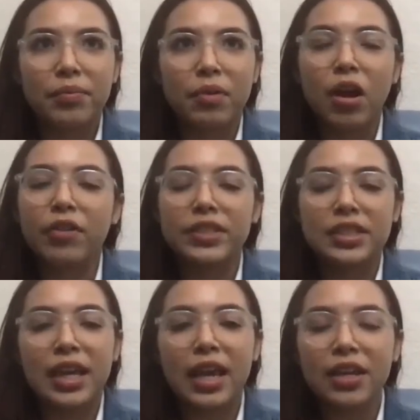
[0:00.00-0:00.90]

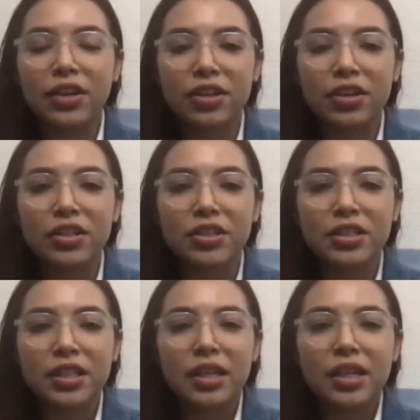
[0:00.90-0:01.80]
Obviously hangers
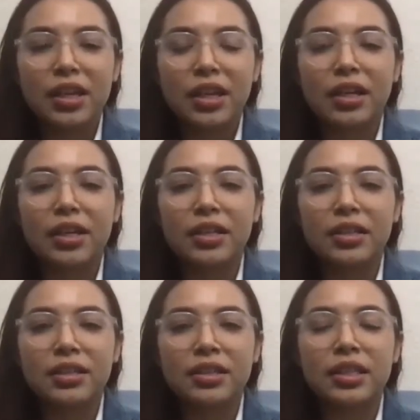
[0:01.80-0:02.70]

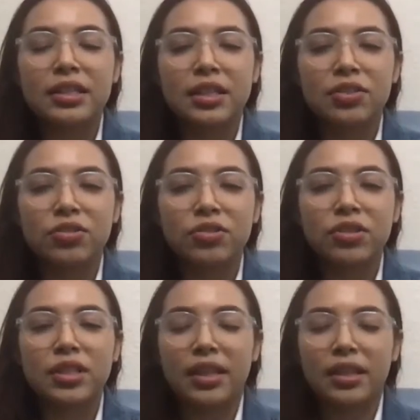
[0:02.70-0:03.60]
and
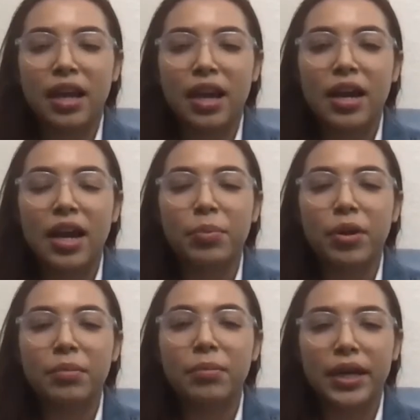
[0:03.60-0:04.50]
essentials like that. I
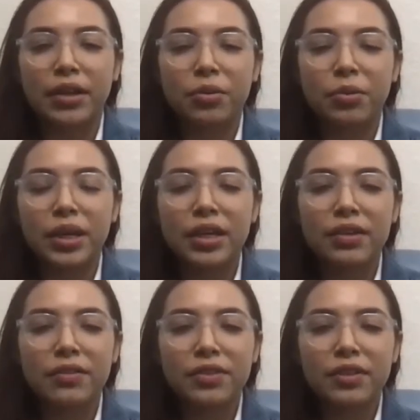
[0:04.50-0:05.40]
brought a
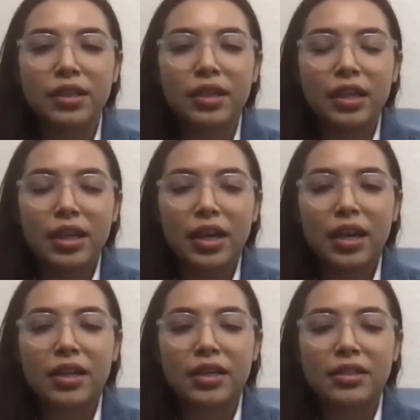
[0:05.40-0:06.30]
microwave,
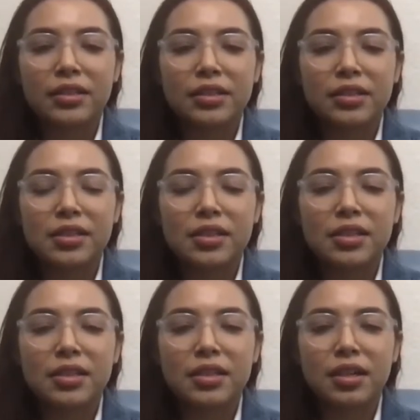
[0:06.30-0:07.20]
and
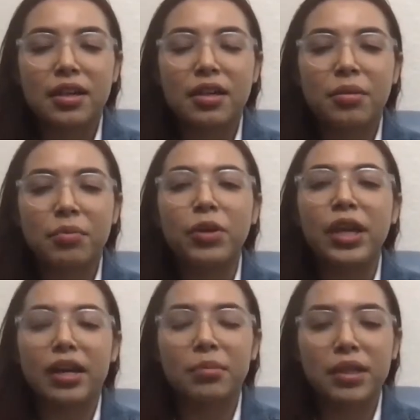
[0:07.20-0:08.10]
we
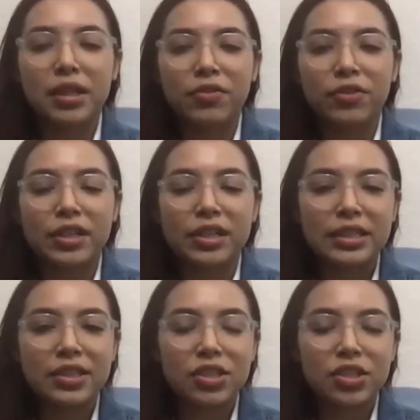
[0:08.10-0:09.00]
had a mini
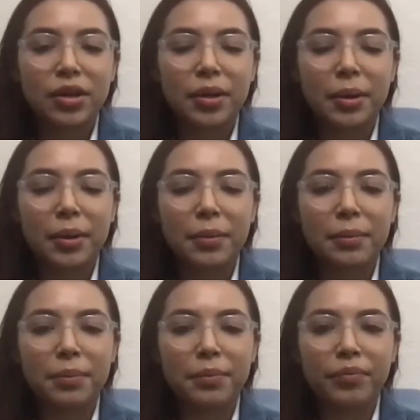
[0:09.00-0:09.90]
fridge.
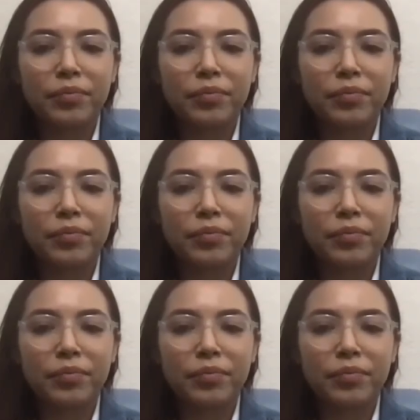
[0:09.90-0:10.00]
And